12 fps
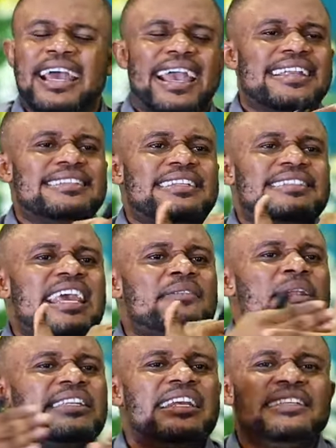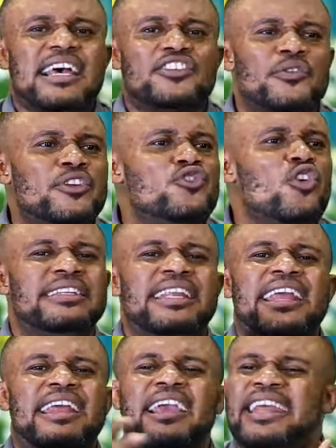the entertainment industry,
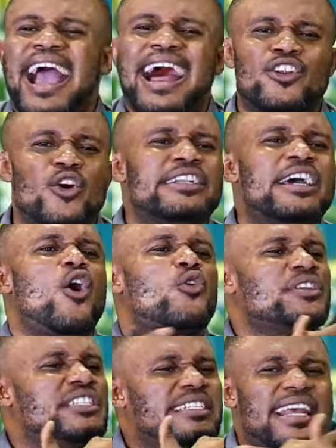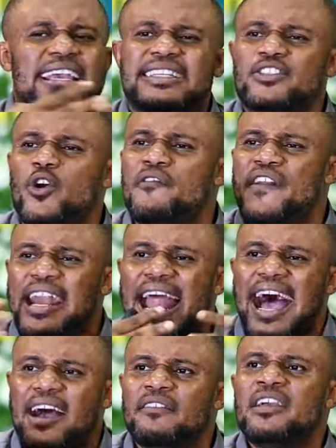they, they are not the originators of
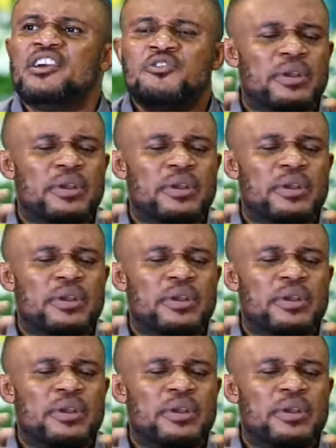love,